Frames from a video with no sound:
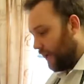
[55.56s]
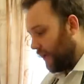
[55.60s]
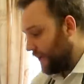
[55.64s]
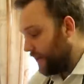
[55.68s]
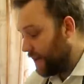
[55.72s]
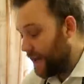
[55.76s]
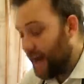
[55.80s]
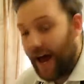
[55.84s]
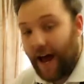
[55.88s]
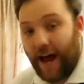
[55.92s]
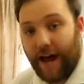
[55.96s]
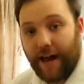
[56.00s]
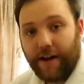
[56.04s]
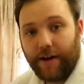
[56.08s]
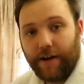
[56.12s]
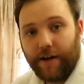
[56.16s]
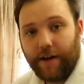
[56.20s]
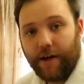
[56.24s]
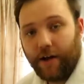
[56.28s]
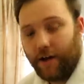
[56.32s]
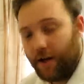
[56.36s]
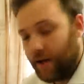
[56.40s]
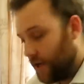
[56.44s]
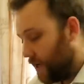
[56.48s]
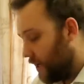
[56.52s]
And then
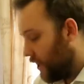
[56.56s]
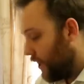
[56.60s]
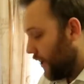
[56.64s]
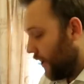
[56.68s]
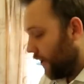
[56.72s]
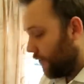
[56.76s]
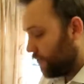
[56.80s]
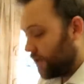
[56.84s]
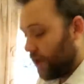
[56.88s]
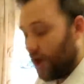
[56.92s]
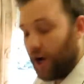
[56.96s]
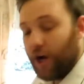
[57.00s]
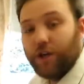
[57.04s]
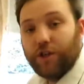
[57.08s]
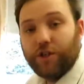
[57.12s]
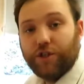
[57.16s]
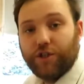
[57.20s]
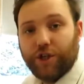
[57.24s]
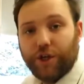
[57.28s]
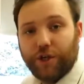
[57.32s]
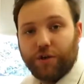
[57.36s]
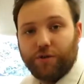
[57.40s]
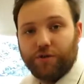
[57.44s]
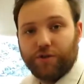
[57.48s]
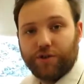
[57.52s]
I've got
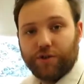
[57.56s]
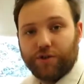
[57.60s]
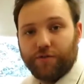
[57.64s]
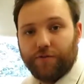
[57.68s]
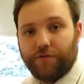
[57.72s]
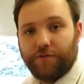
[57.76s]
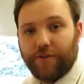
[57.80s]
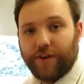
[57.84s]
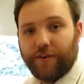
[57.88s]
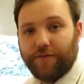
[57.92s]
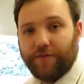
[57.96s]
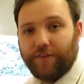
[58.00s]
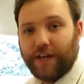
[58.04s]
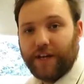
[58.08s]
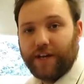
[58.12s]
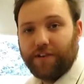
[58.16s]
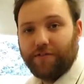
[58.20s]
250